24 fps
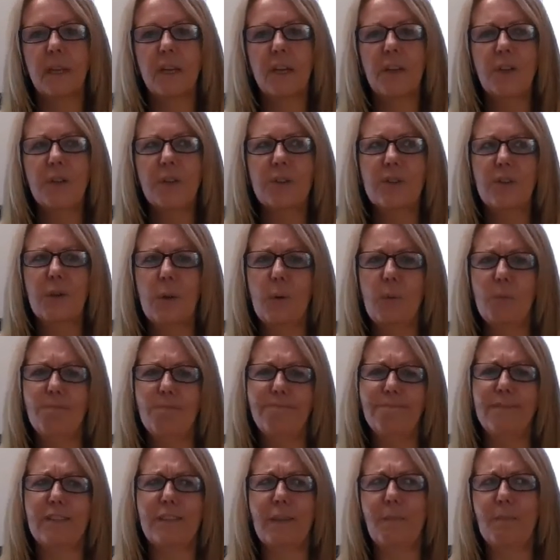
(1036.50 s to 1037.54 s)
So
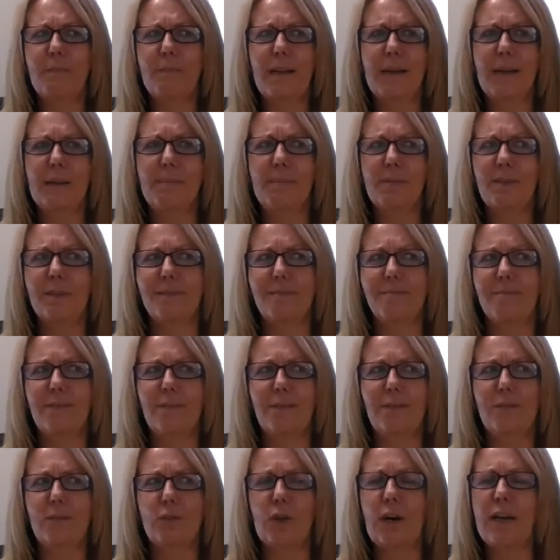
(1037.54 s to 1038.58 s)
sometimes
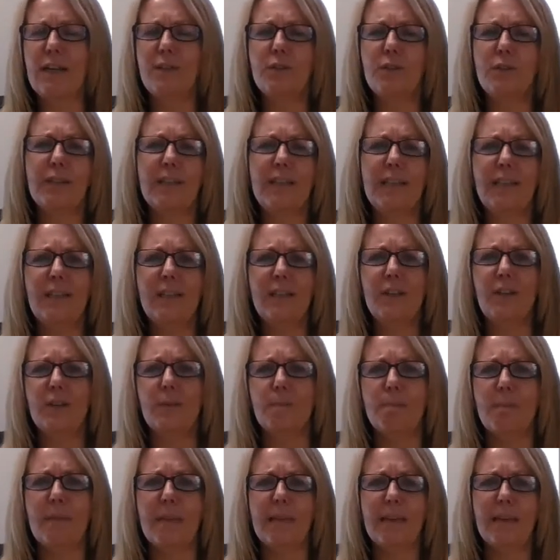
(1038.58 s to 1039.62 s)
try treating your
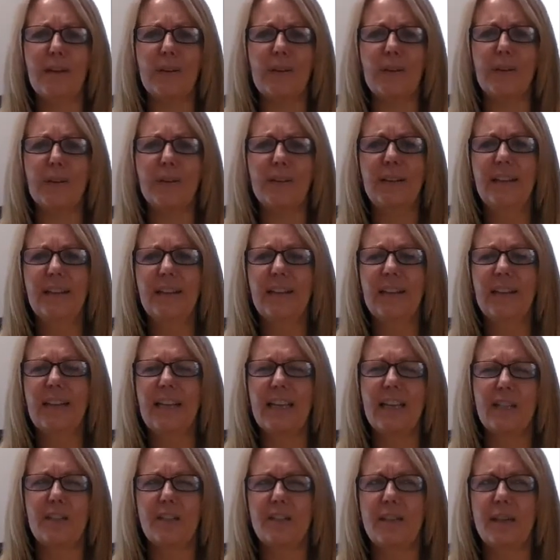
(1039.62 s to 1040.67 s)
meal like a
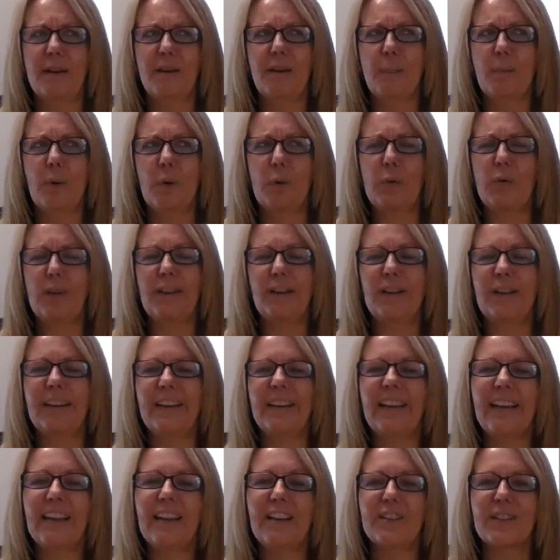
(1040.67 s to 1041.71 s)
ceremonial
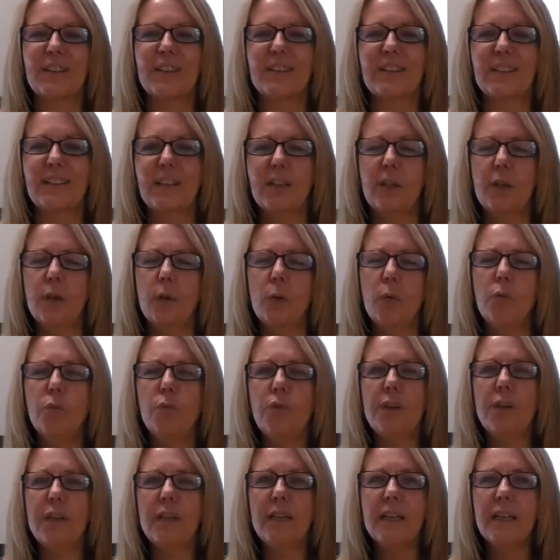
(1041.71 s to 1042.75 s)
occasion,
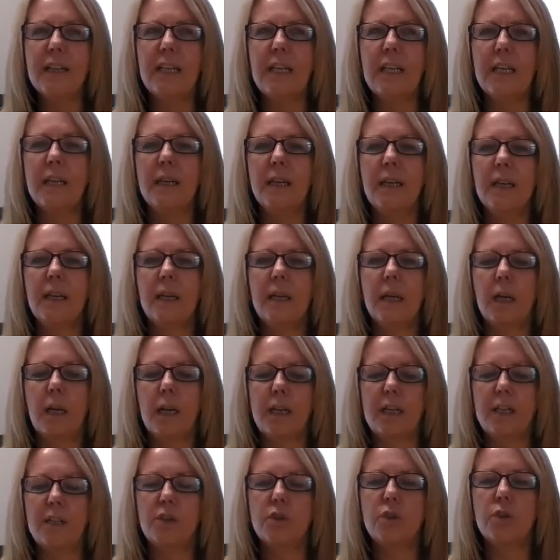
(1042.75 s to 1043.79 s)
really
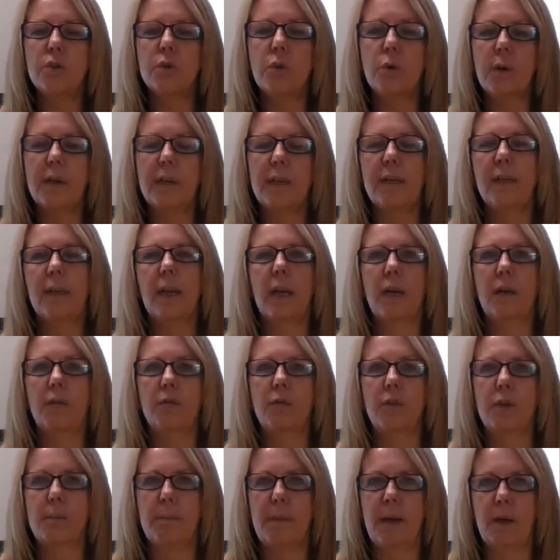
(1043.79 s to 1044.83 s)
enjoying every
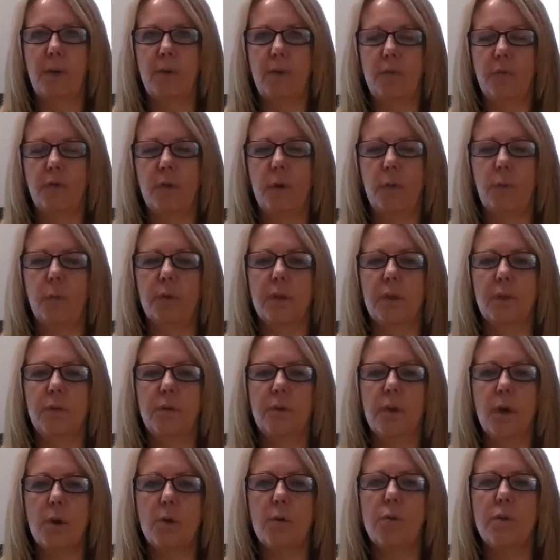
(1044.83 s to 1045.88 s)
mouthful with
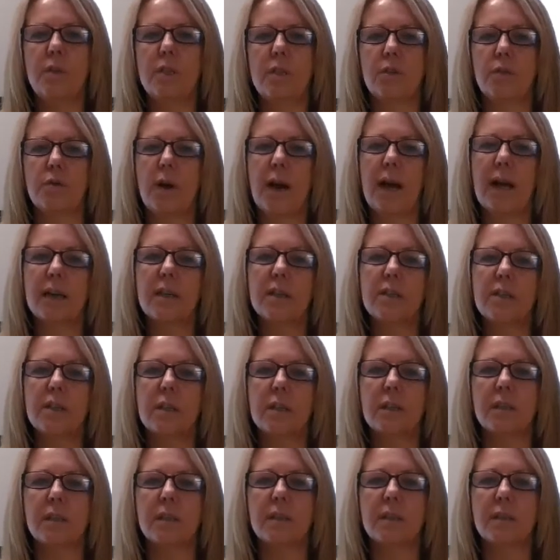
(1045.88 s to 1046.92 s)
no
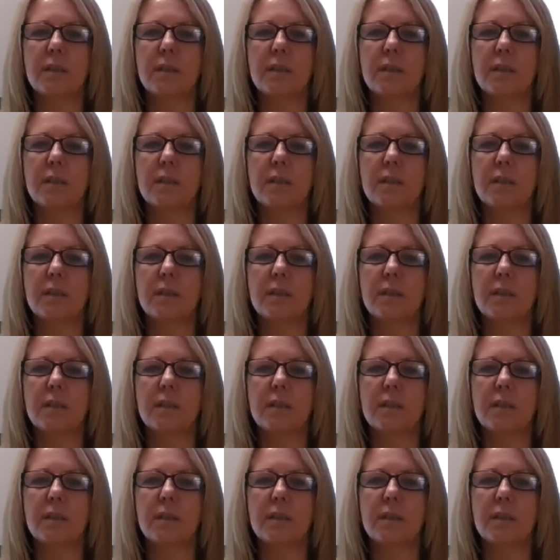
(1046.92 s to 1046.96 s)
distractions.